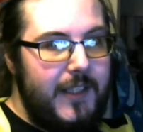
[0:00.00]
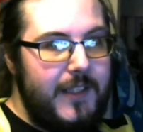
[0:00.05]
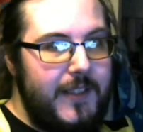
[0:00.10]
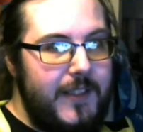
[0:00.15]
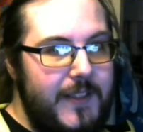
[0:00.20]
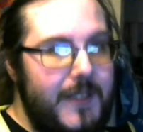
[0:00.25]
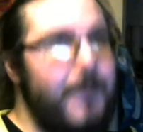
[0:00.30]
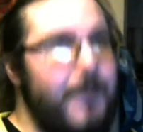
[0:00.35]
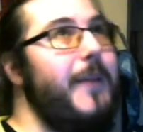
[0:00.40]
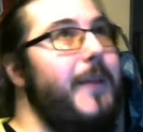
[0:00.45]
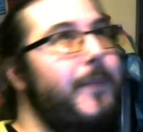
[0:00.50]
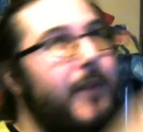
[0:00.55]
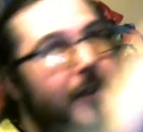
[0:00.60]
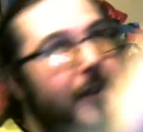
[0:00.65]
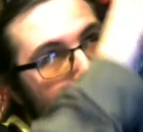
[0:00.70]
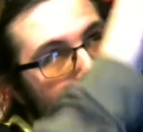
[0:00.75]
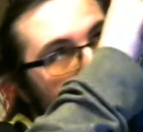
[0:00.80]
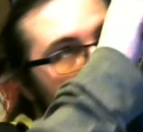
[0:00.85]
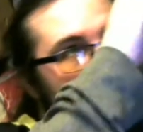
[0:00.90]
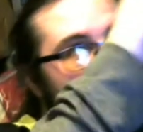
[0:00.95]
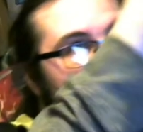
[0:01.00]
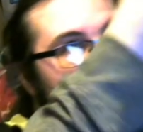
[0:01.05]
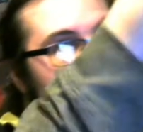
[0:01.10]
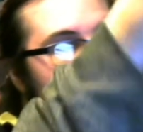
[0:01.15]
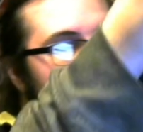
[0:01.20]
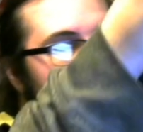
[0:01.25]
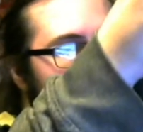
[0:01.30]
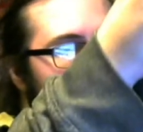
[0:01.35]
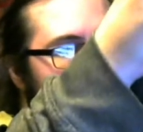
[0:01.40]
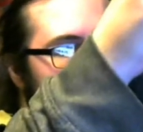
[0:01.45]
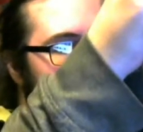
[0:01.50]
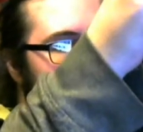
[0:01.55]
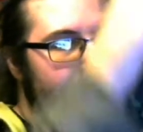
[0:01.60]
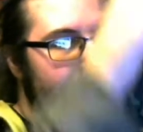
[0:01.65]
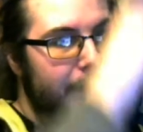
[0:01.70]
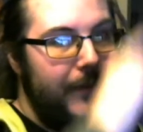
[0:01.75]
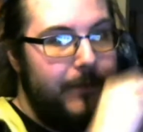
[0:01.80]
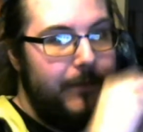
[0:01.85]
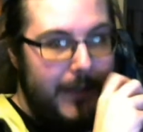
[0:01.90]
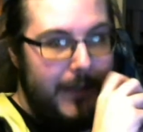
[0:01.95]
It's a beam that goes across
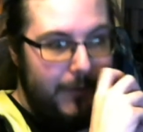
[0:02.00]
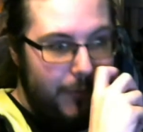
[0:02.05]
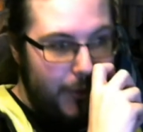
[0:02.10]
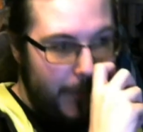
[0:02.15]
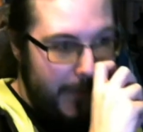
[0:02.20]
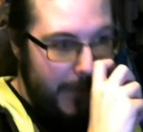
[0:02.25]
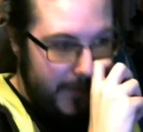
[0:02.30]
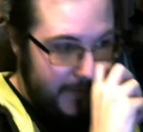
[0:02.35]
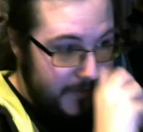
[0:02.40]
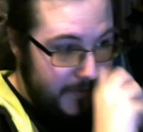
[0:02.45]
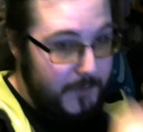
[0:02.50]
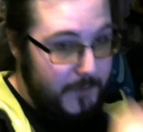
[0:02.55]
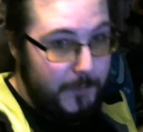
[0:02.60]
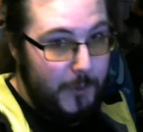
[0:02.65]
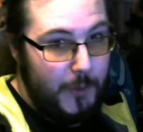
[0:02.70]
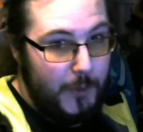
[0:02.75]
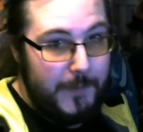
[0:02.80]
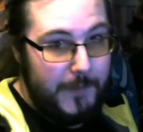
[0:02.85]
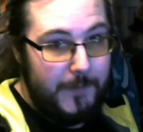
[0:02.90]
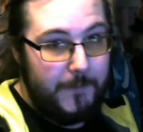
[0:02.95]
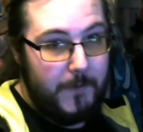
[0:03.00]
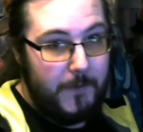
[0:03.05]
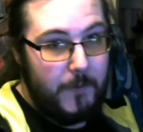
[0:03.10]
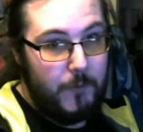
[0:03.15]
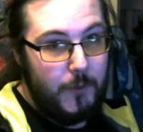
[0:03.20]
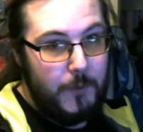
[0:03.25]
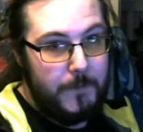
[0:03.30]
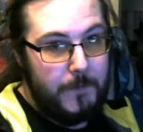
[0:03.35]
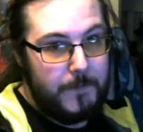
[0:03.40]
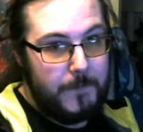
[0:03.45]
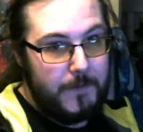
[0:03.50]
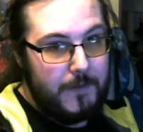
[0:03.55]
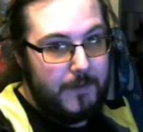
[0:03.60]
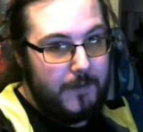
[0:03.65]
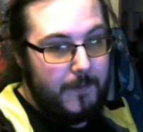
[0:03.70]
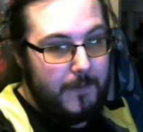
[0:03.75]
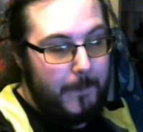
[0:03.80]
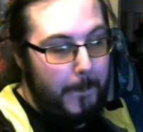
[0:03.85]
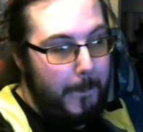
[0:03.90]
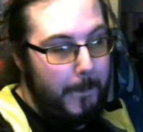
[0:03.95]
my room. It's a support beam for the roof,
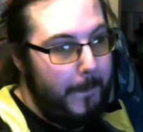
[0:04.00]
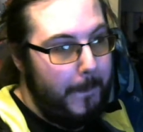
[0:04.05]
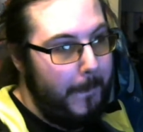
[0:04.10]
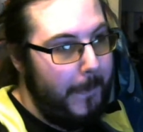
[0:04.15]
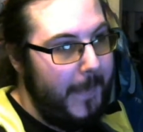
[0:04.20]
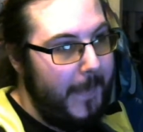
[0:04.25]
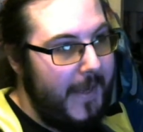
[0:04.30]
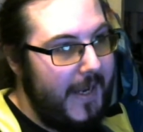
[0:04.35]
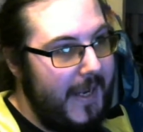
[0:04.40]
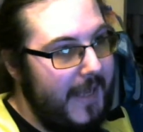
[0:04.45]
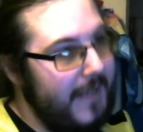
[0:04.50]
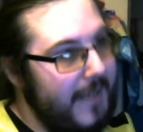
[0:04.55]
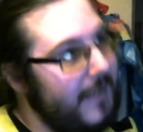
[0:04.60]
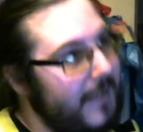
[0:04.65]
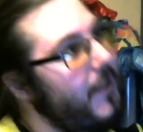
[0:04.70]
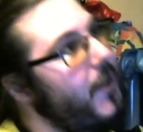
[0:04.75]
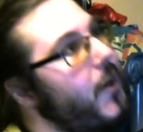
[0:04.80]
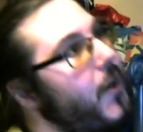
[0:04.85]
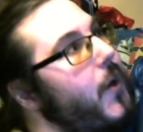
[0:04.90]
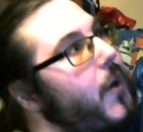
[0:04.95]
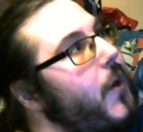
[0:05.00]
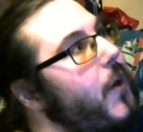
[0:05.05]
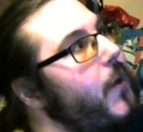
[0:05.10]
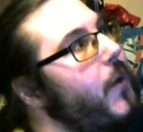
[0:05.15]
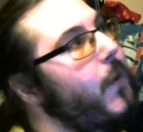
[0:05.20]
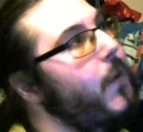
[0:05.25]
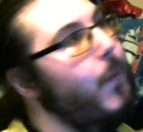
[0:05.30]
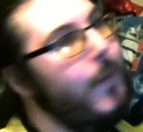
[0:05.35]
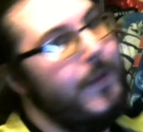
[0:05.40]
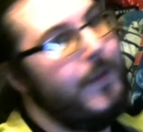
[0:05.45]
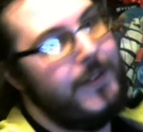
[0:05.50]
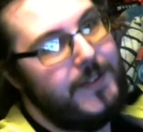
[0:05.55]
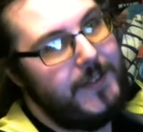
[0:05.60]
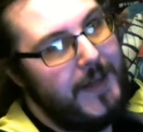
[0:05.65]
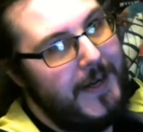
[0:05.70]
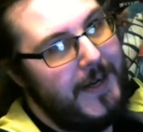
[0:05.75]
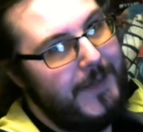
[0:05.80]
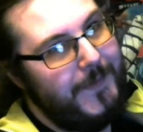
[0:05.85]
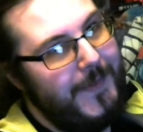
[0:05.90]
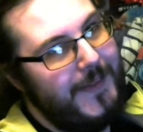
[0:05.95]
and on the one
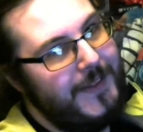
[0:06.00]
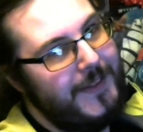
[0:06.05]
side of it,